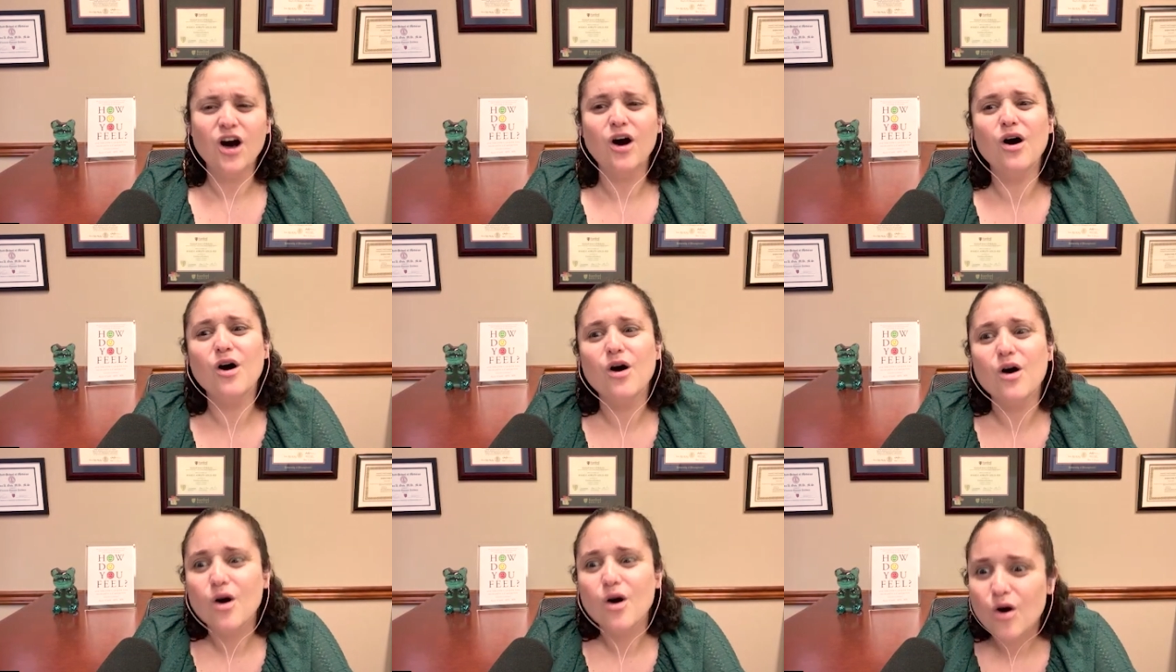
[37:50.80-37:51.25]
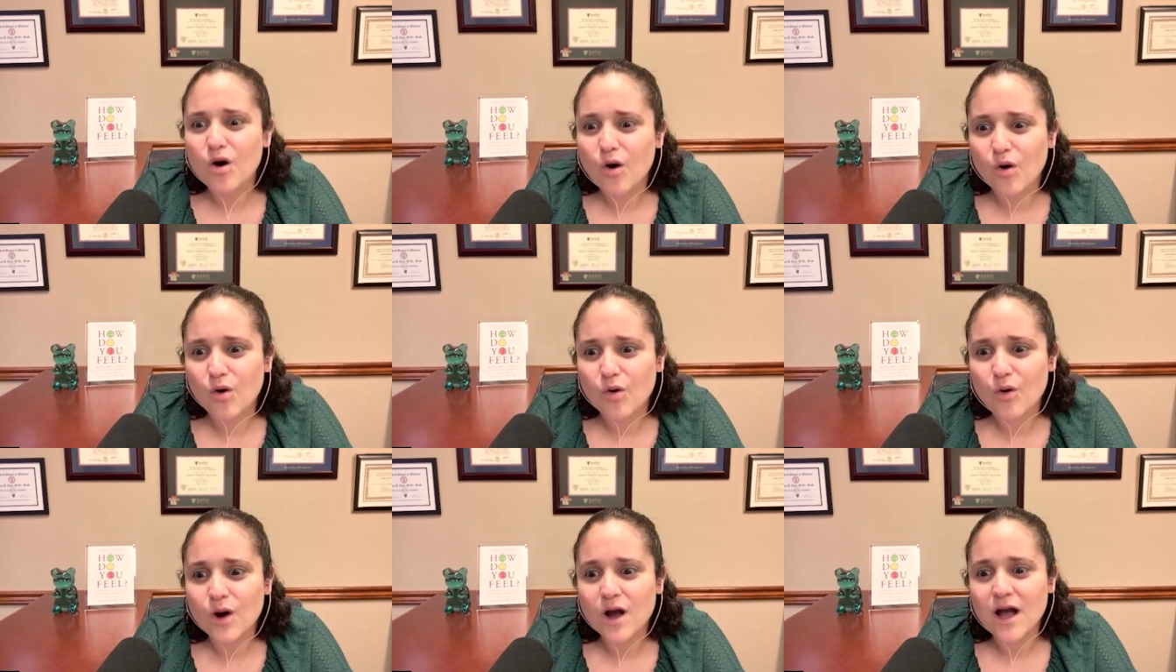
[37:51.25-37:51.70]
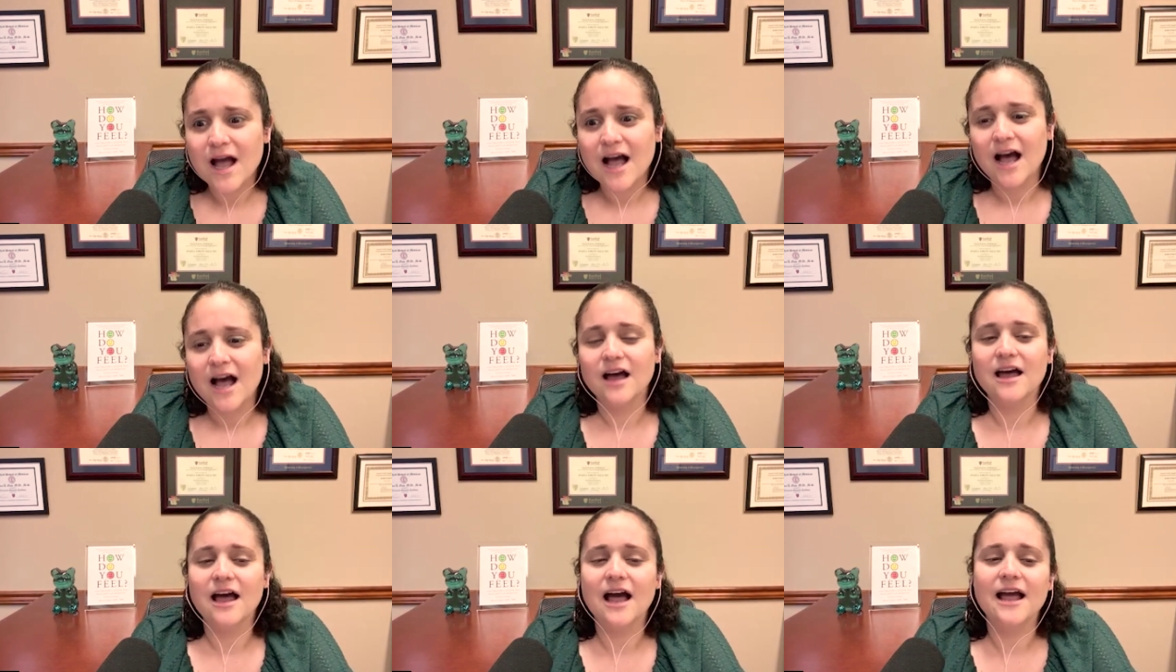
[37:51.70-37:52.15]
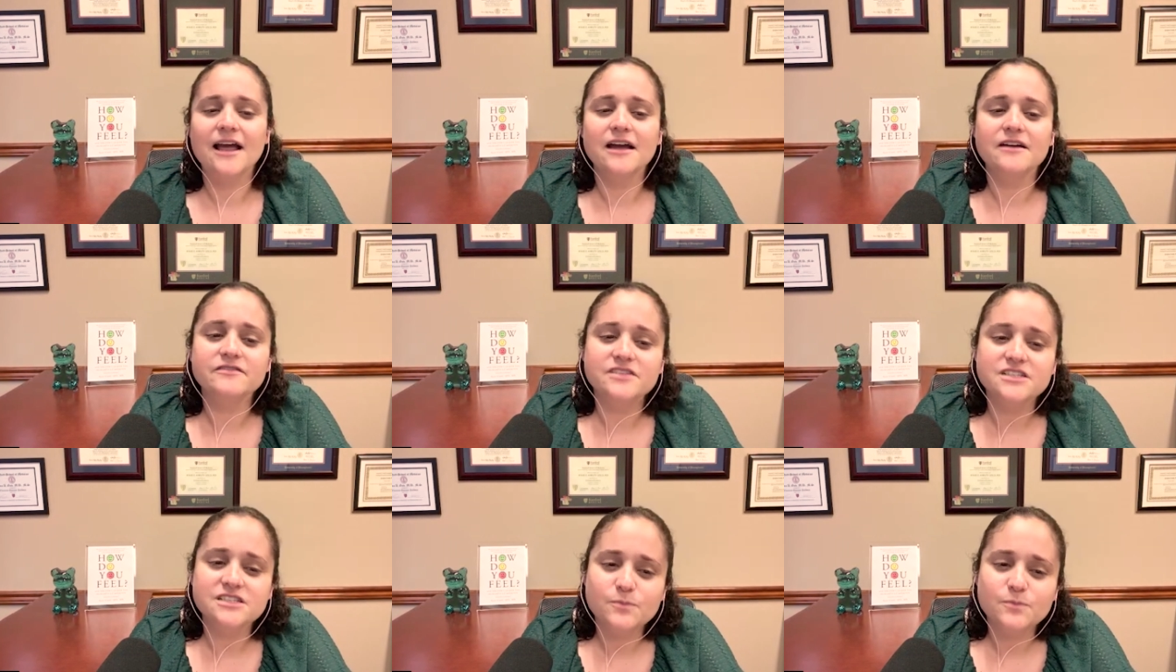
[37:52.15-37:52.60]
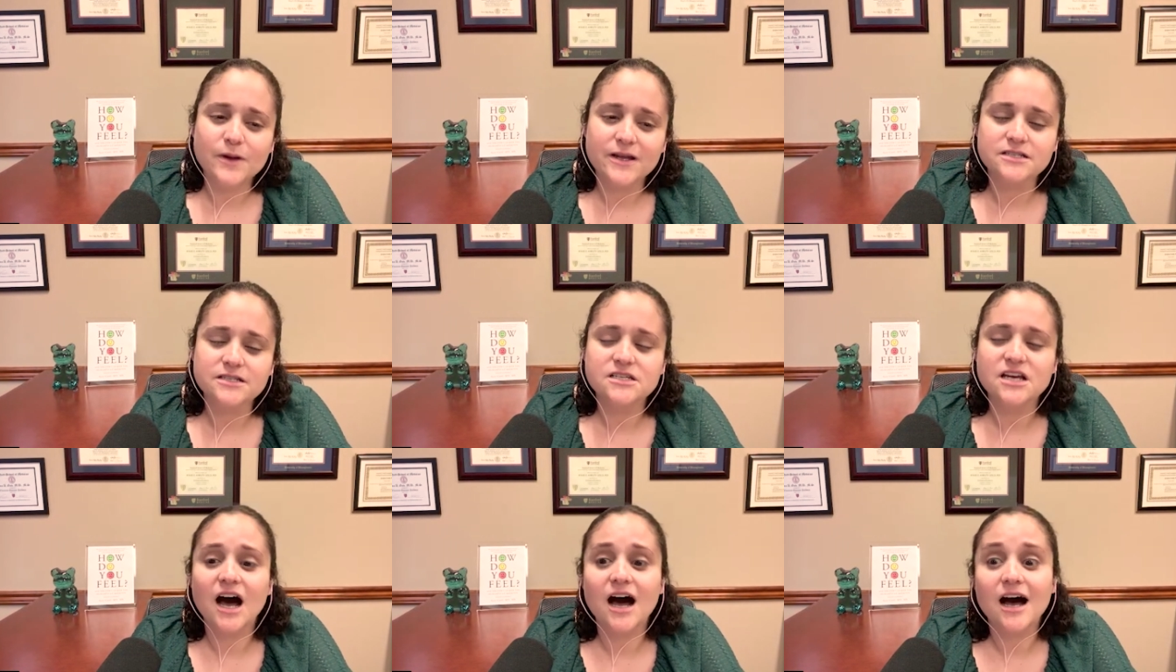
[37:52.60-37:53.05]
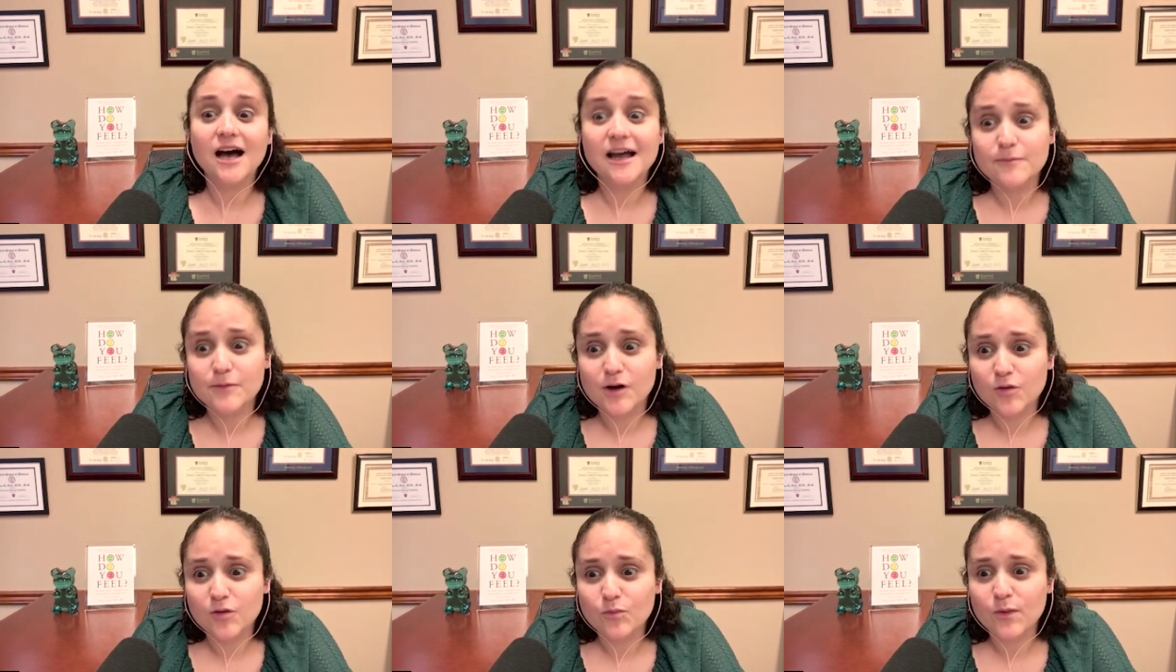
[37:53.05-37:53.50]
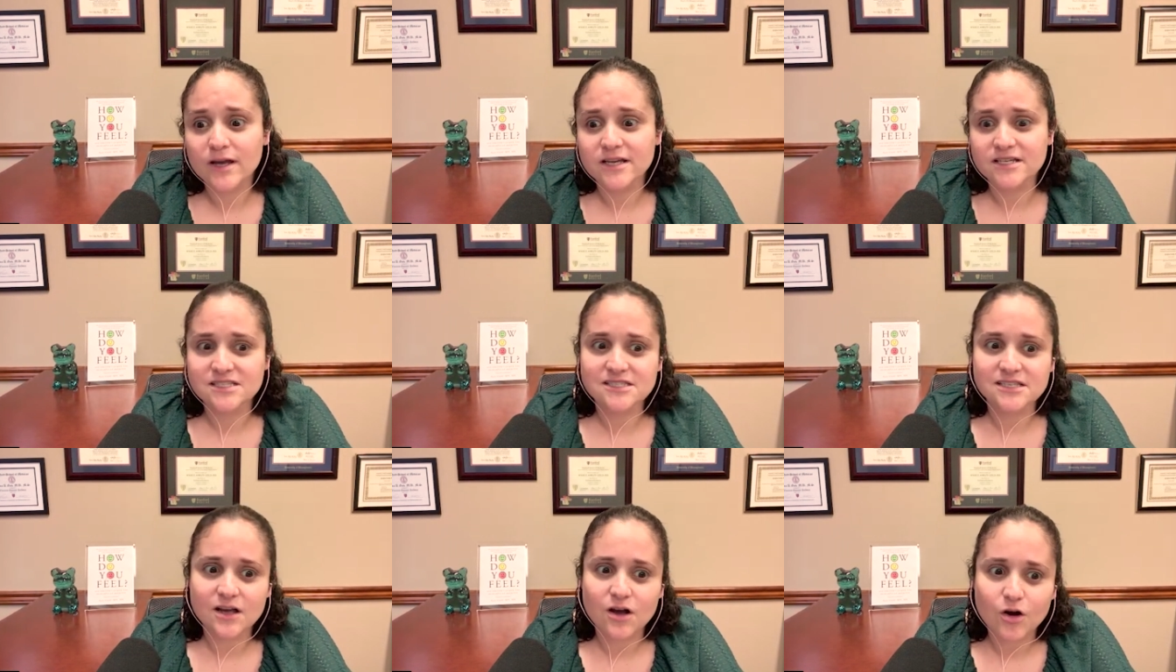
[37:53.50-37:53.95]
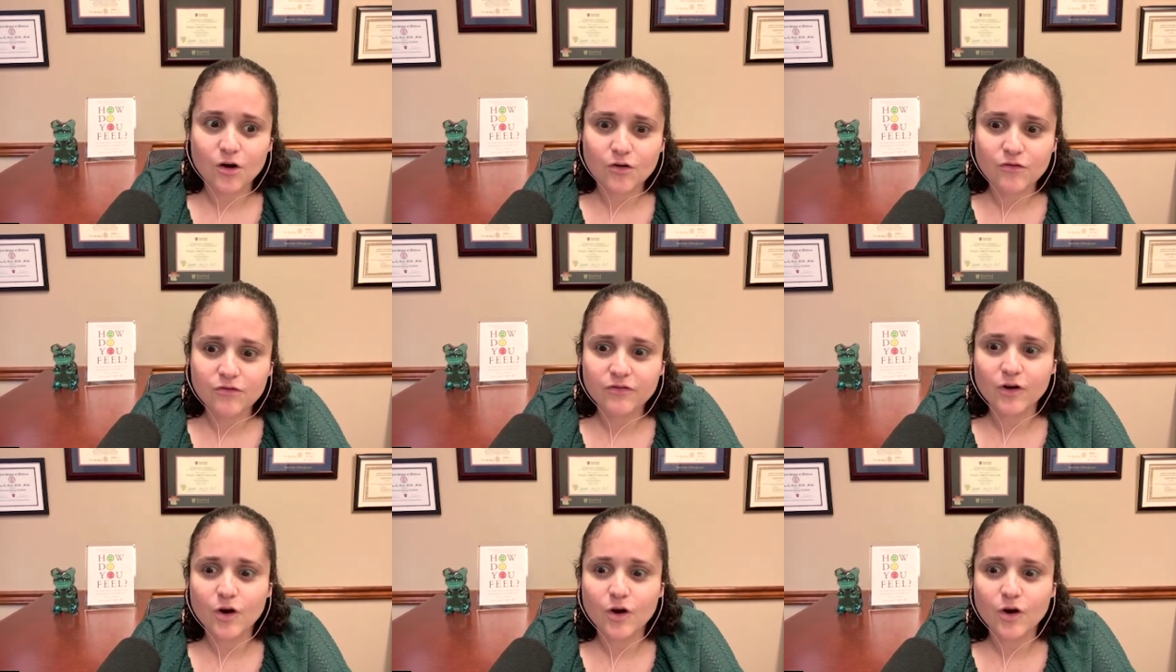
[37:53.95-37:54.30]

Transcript: oh, I have to spend time on myself.